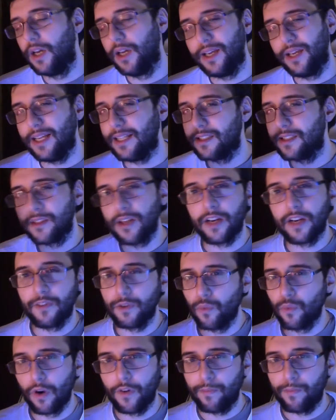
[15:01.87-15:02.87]
it's not
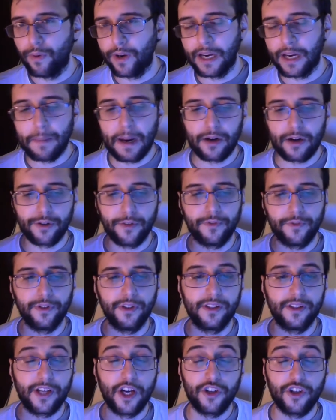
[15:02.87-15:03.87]
even worth bringing Microsoft to
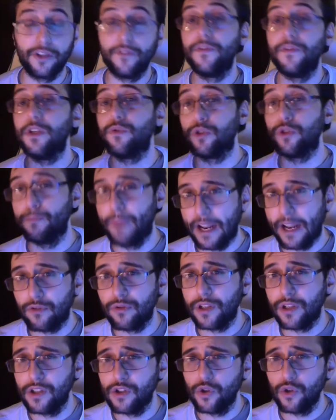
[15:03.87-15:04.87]
discussion. If this was
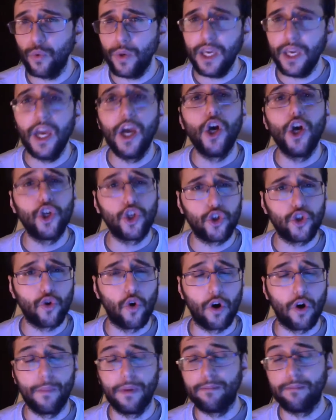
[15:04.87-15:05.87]
Banjo-Kazooie,
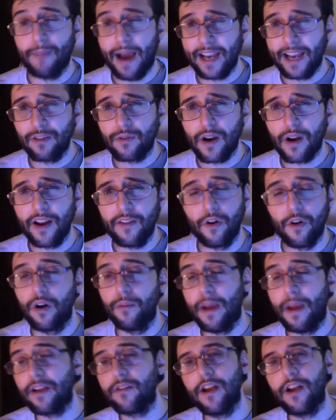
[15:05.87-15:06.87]
sure, but
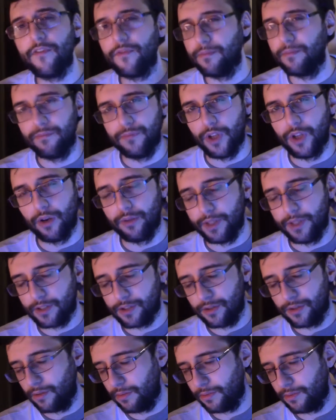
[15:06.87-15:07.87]
Minecraft, no,
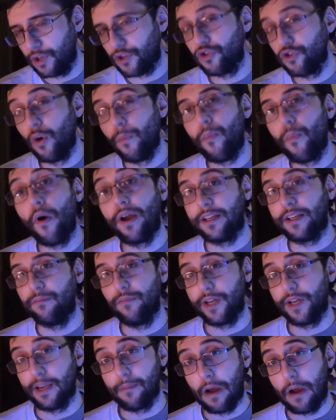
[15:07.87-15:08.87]
there's no point in
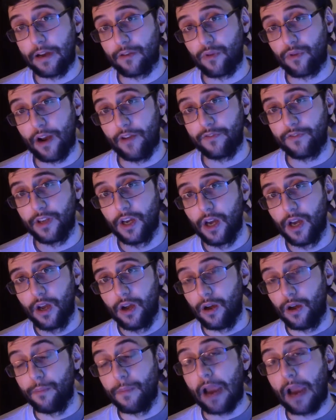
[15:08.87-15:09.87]
bringing
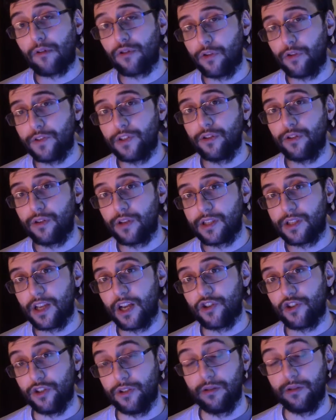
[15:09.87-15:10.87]
Microsoft into
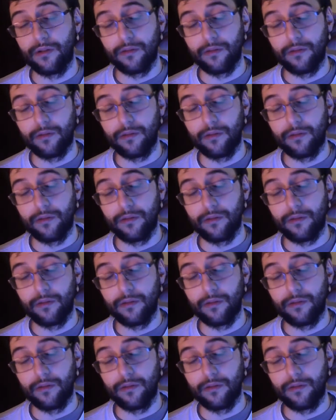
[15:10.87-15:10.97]
discussion.